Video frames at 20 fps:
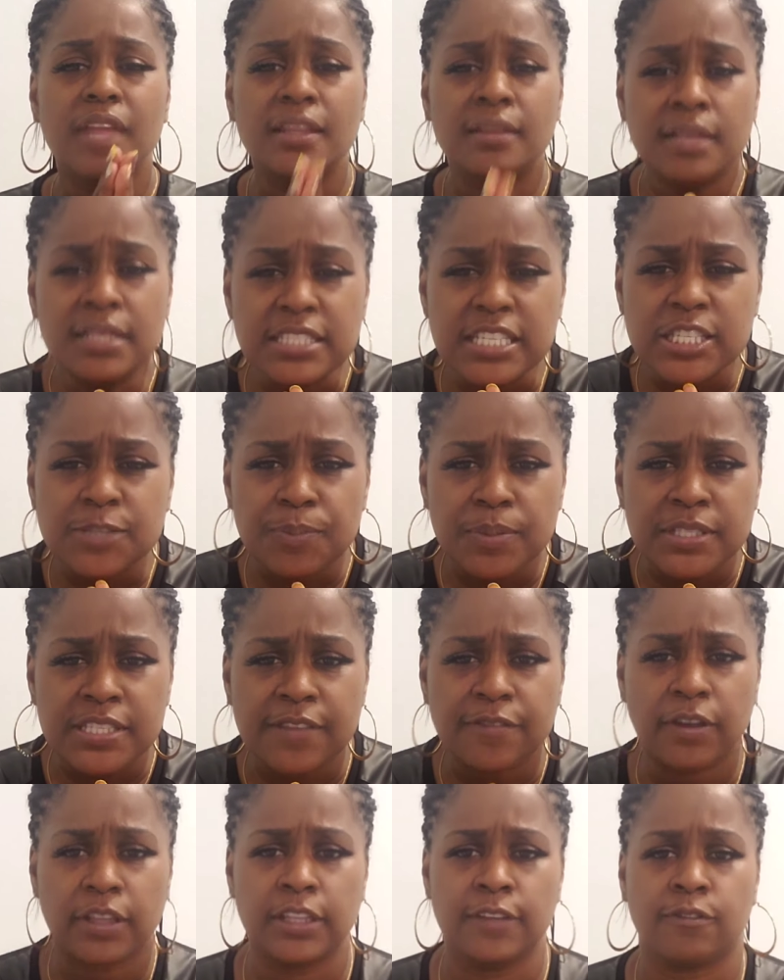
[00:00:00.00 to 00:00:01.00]
This is
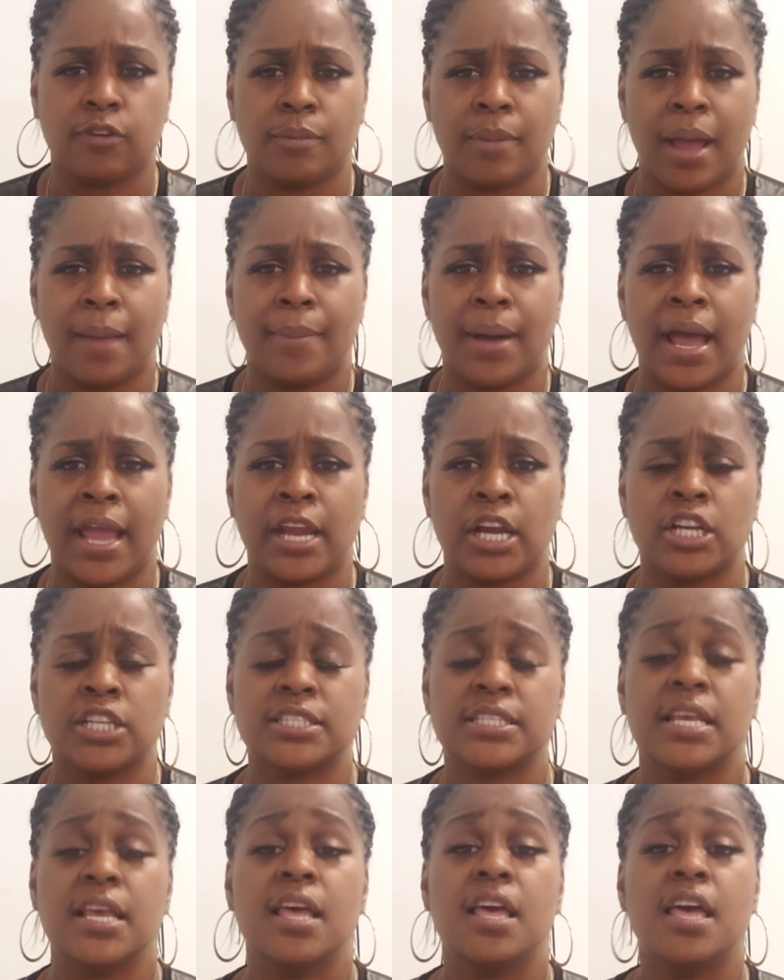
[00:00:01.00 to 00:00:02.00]
specifically for my
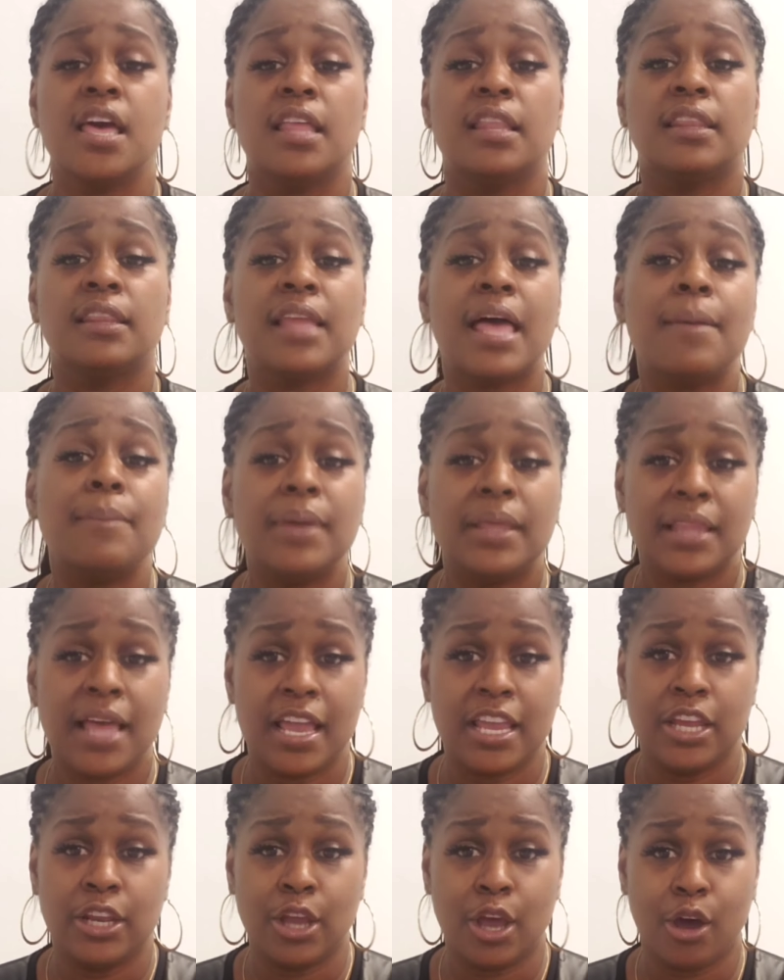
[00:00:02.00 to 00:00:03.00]
buyers. Let me
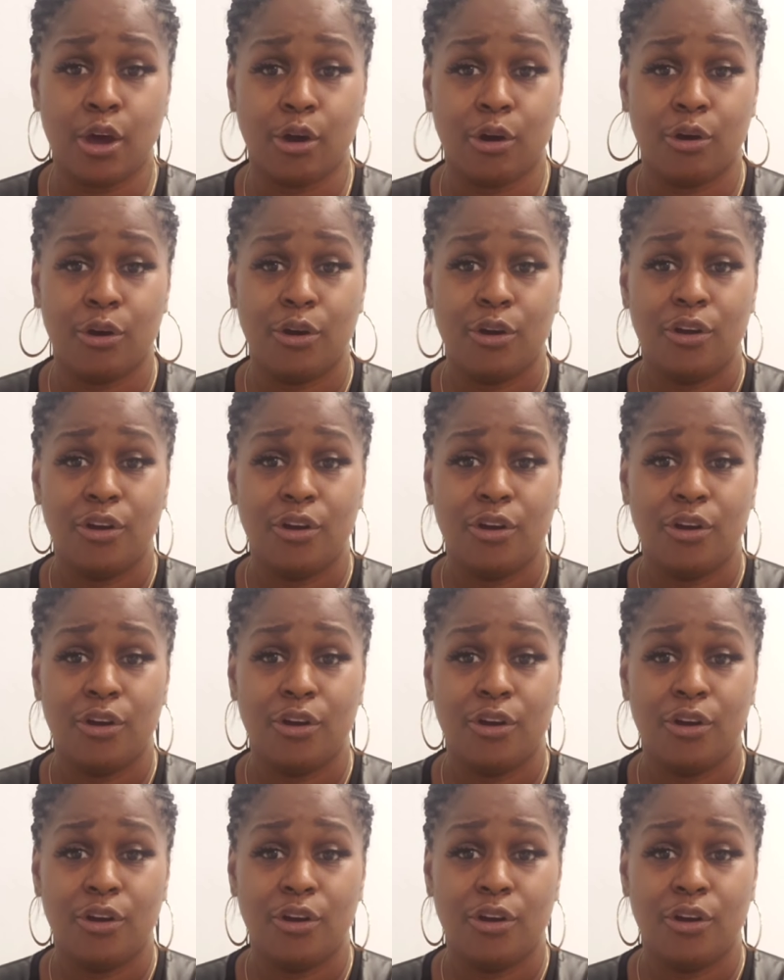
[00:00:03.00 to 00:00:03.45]
let you know,